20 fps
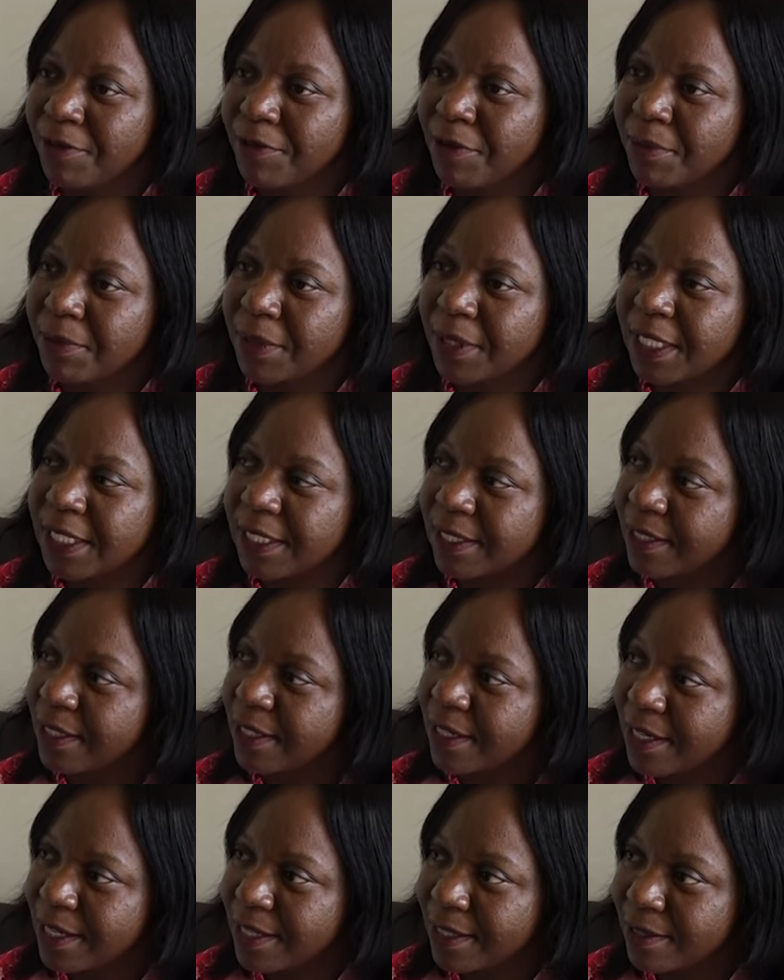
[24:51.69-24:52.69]
the
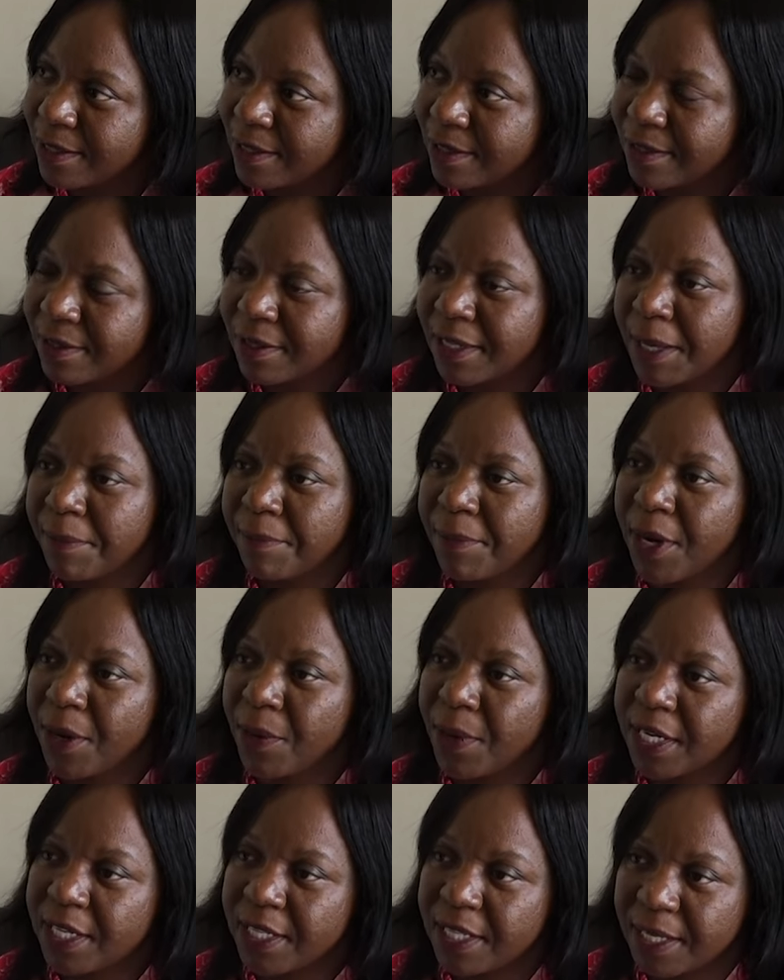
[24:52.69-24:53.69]
streets,
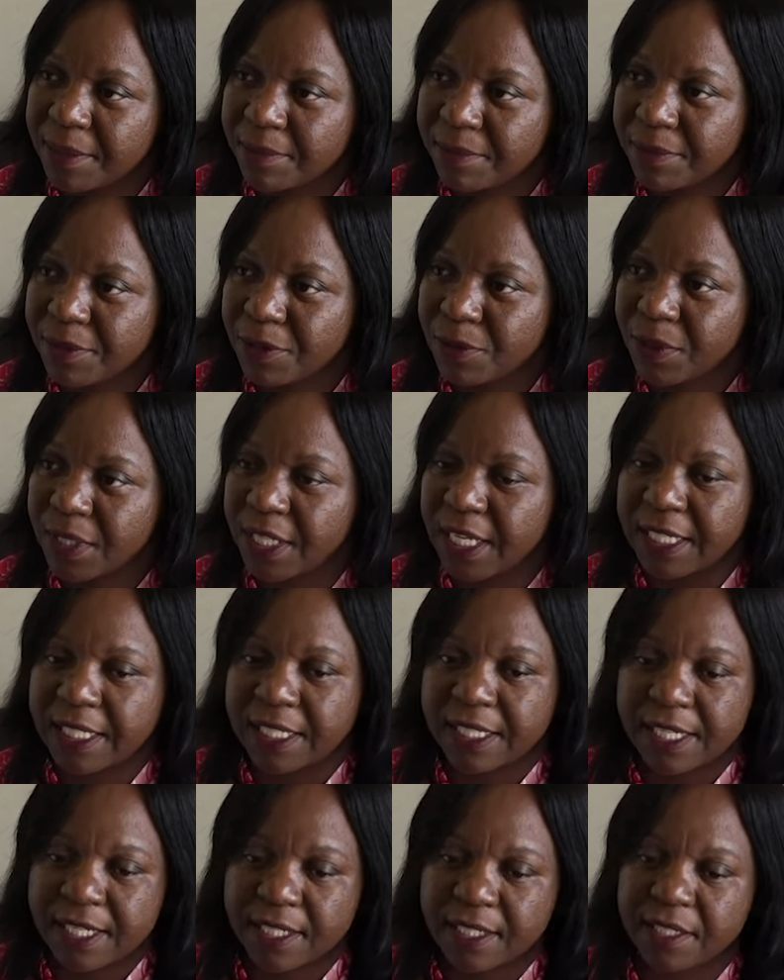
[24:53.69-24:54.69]
empowered them so that
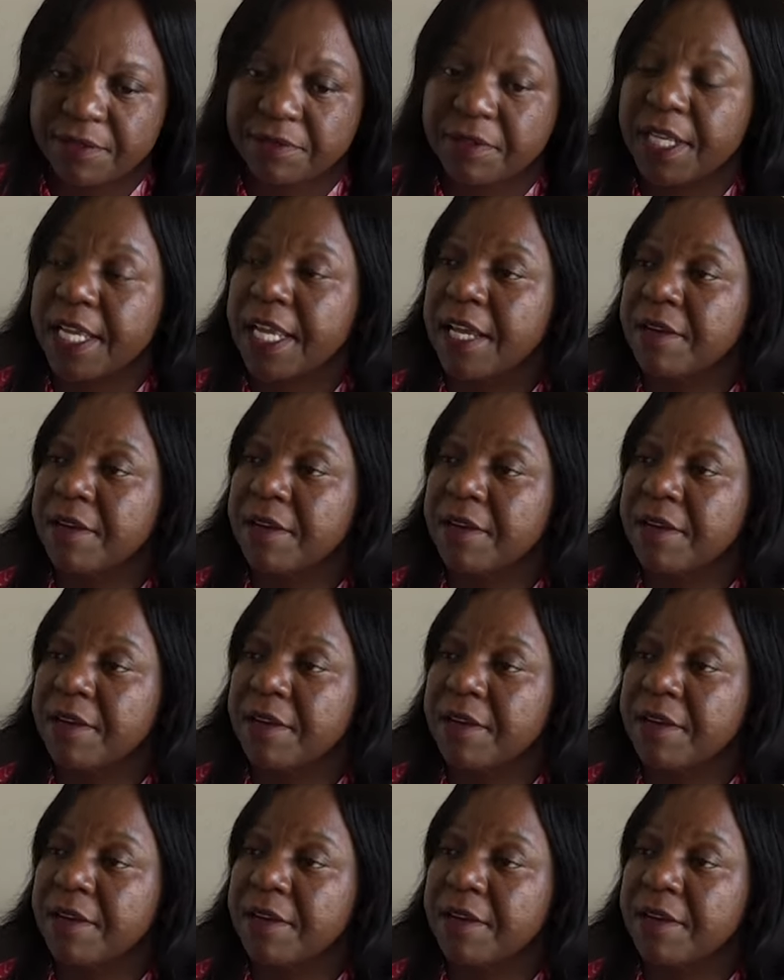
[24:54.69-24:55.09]
at least if they